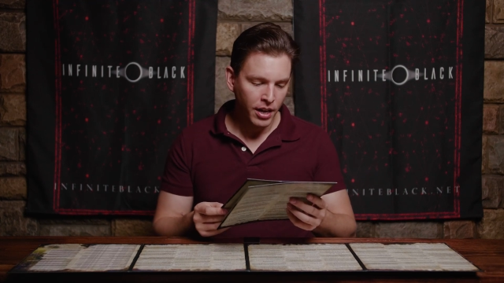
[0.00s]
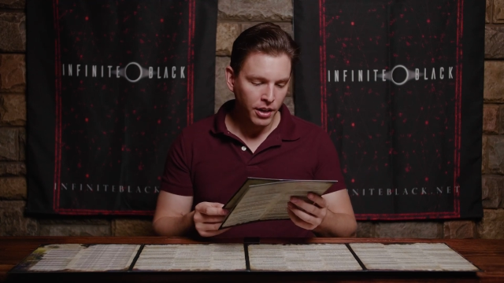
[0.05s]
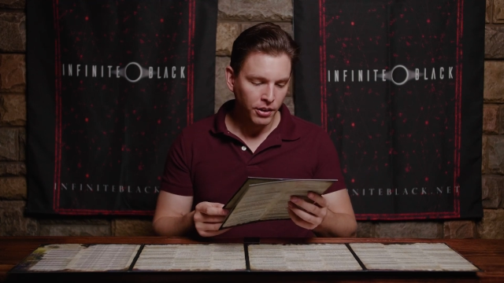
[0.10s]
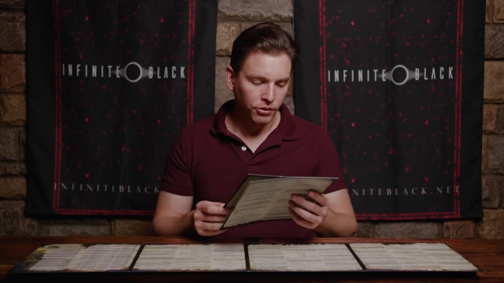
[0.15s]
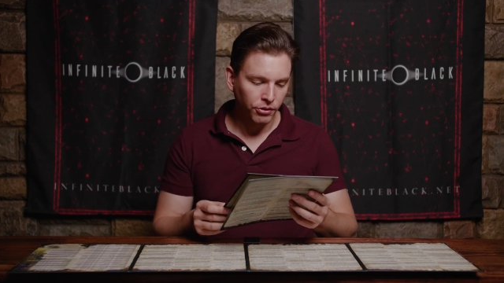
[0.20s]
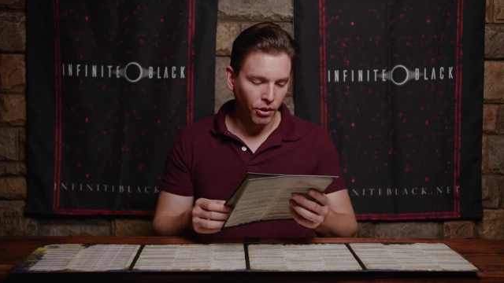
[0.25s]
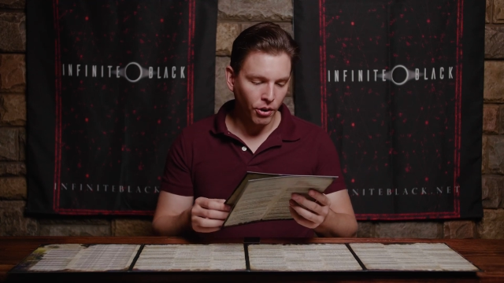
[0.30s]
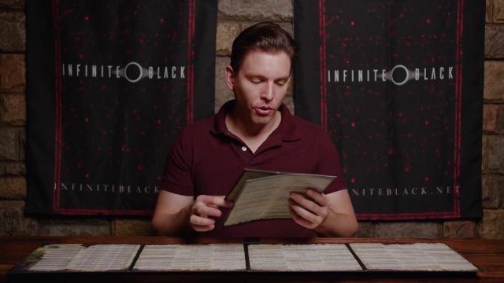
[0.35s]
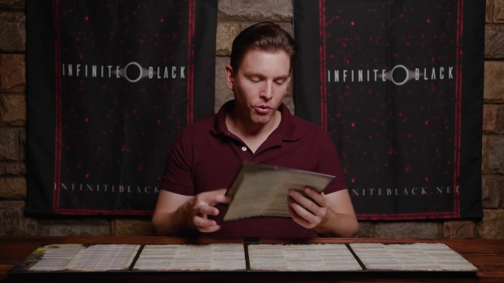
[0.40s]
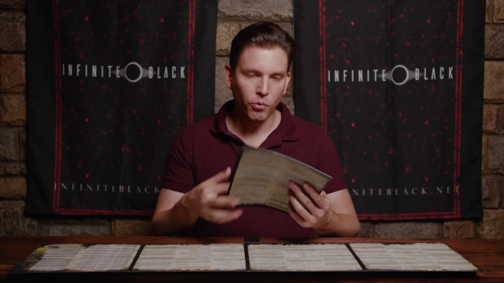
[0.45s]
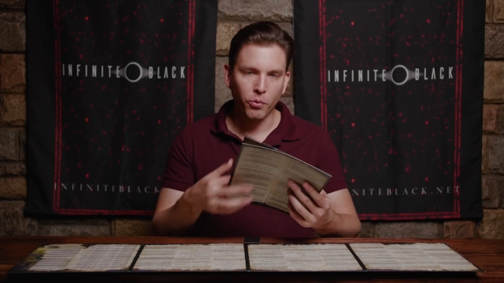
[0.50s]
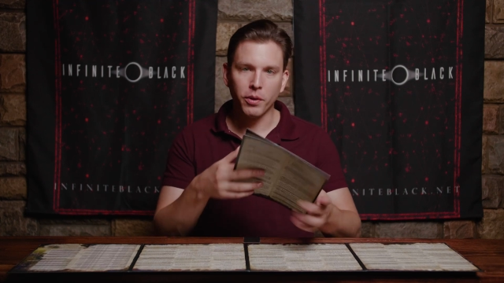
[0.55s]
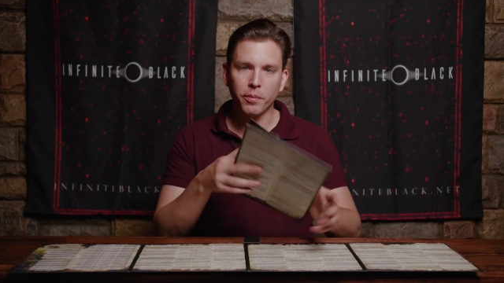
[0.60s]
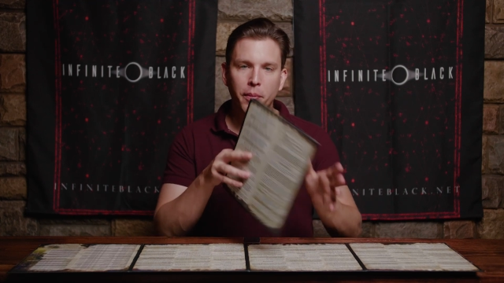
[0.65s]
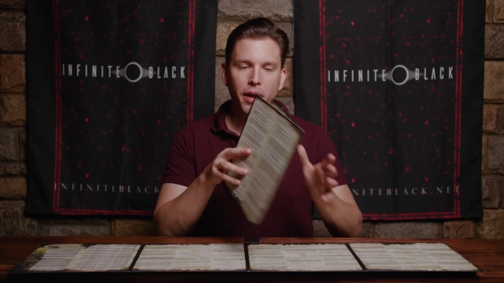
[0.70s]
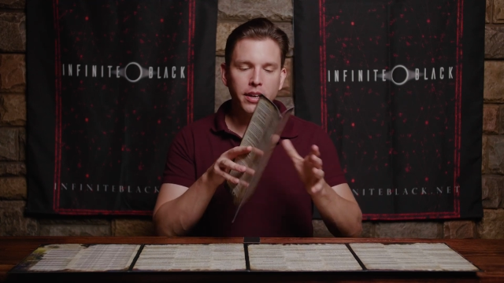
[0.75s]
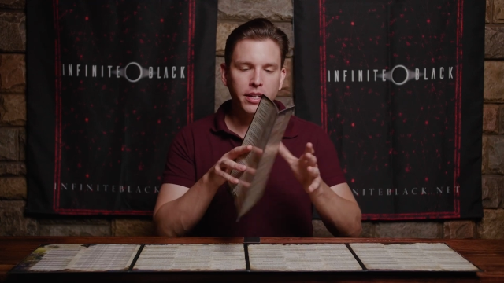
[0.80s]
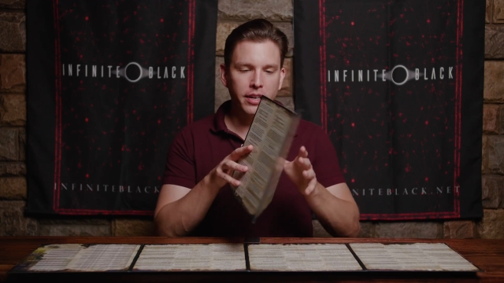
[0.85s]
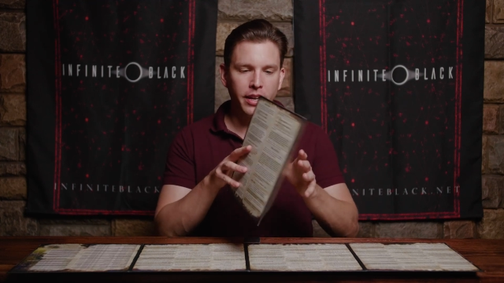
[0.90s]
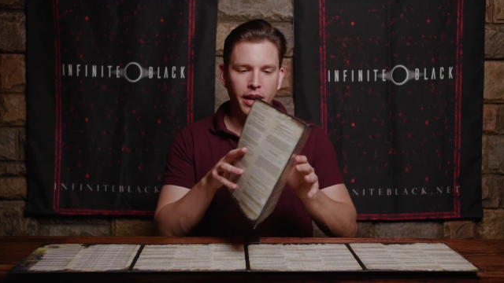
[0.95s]
So we
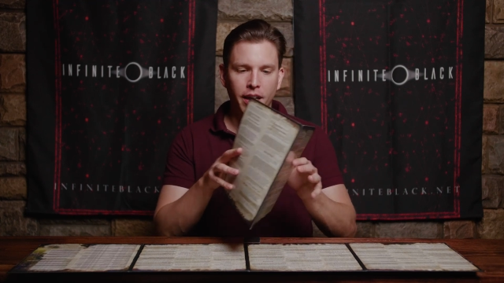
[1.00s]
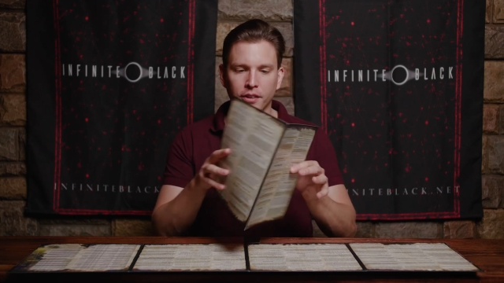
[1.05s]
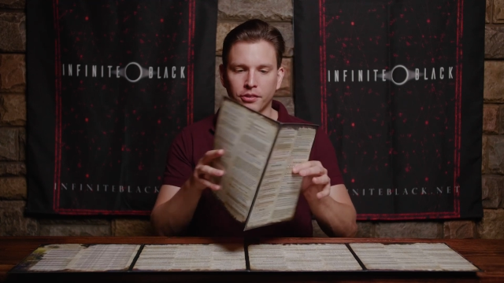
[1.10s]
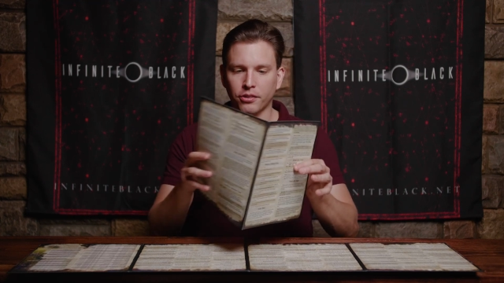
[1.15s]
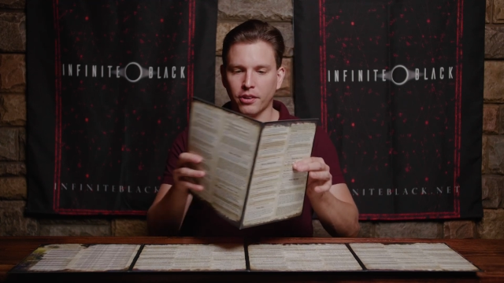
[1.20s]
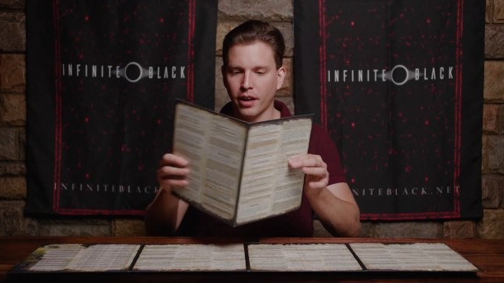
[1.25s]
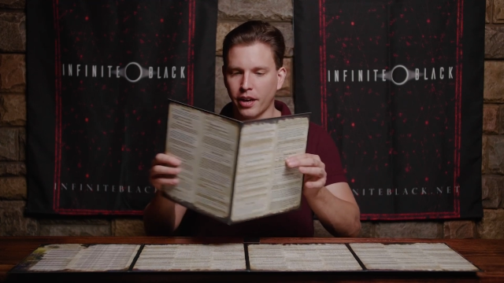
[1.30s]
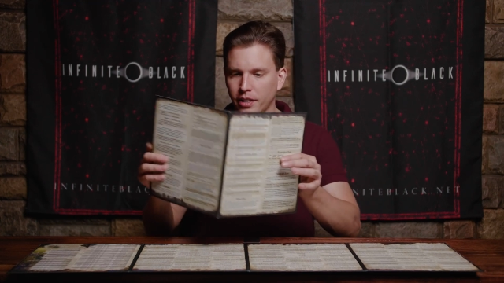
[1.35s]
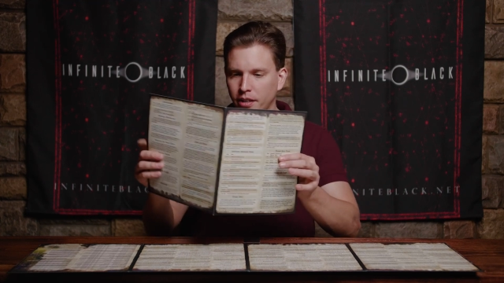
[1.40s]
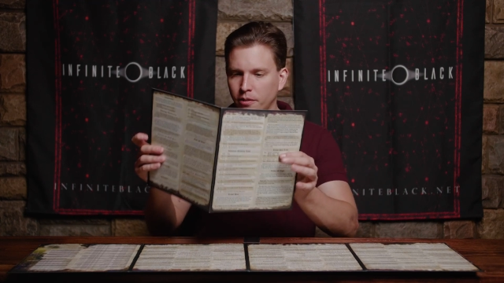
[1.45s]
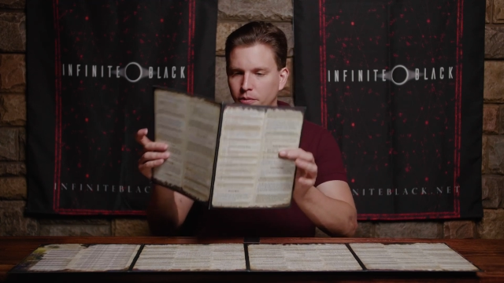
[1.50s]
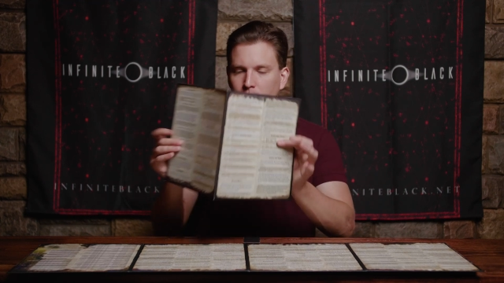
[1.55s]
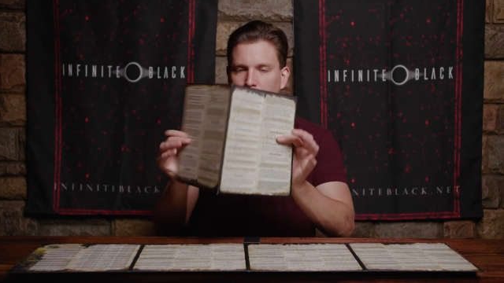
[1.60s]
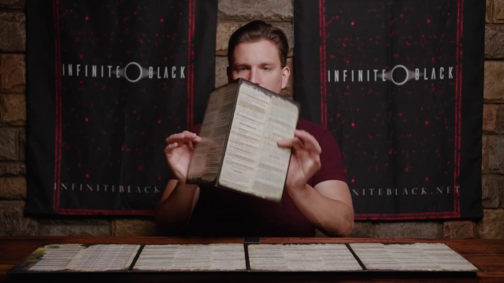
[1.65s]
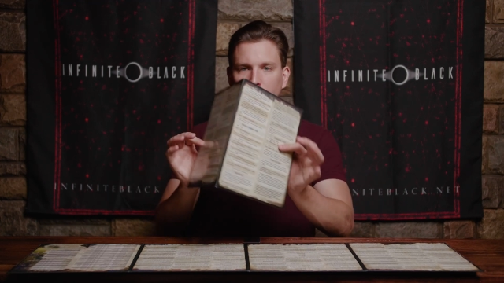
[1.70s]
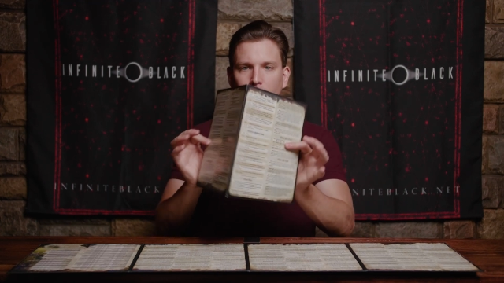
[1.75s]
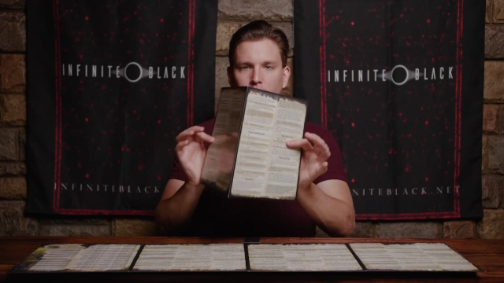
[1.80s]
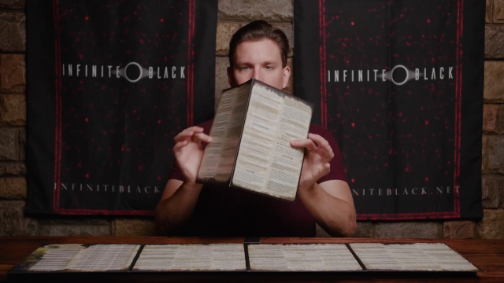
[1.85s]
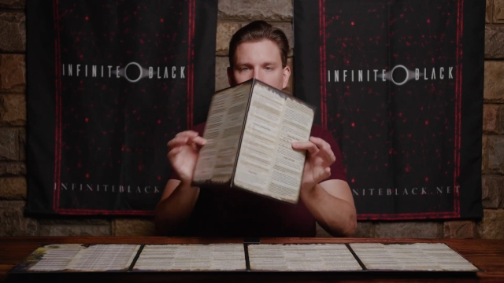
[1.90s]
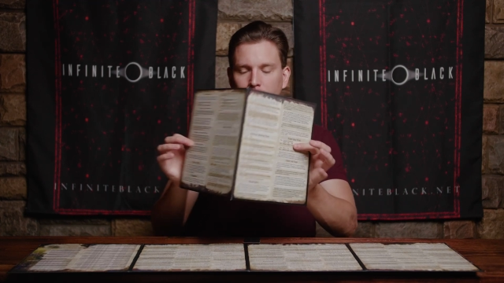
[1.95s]
made it as
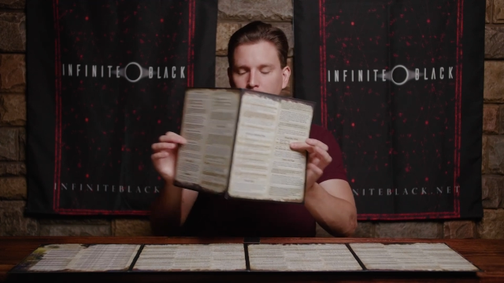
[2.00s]
it's a